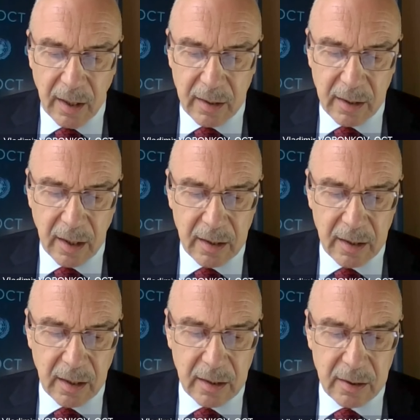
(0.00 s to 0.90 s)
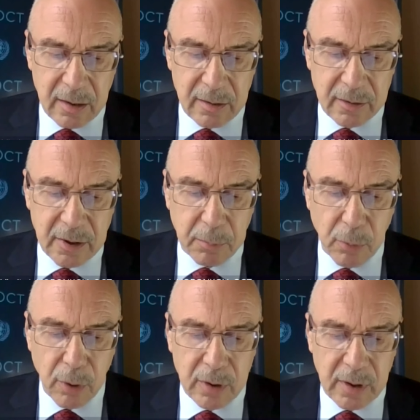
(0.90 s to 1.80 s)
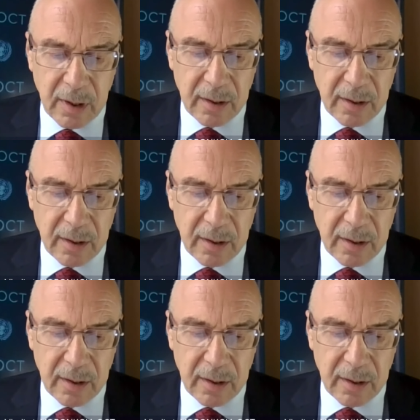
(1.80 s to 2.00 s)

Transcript: and the Analytical Support